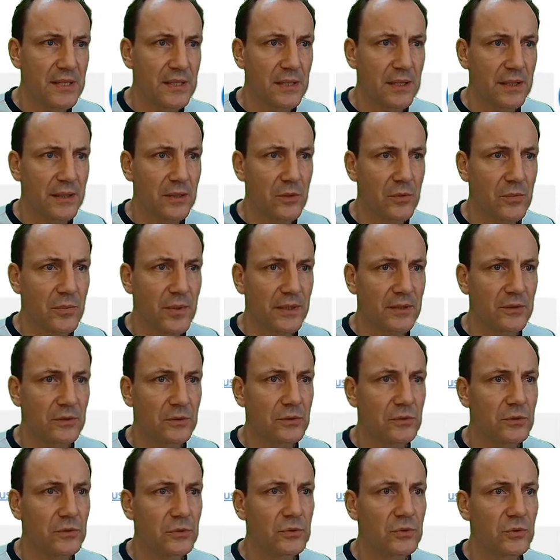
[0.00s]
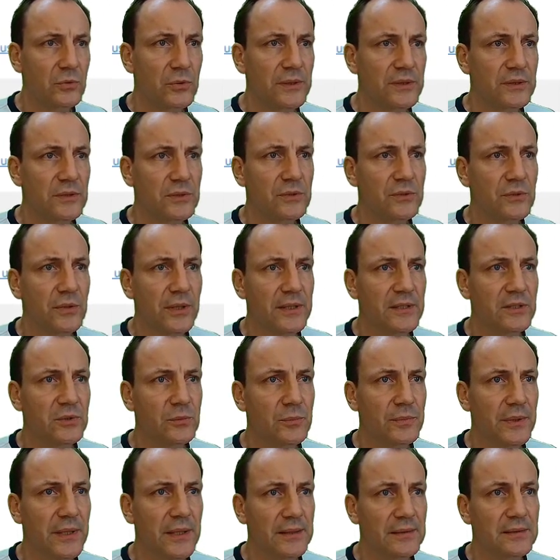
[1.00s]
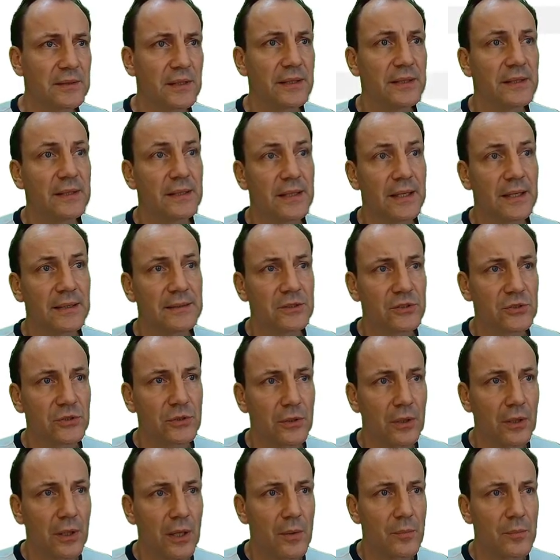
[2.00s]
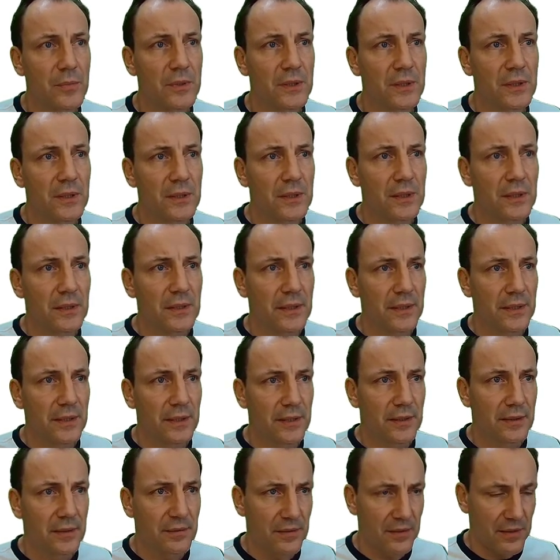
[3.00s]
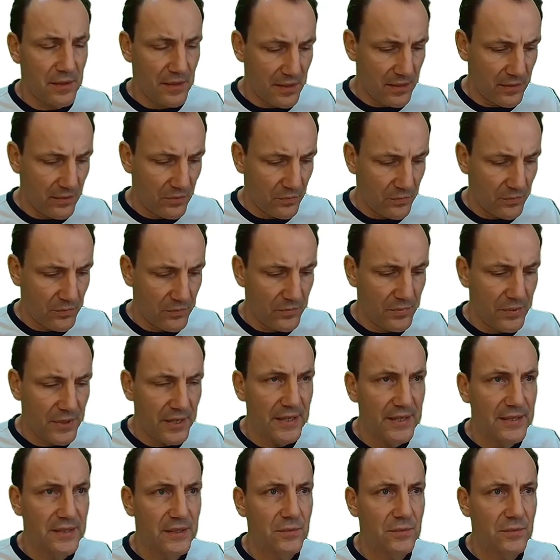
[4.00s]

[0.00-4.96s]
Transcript: I go back to the user registration page, I again scroll up and I'll paste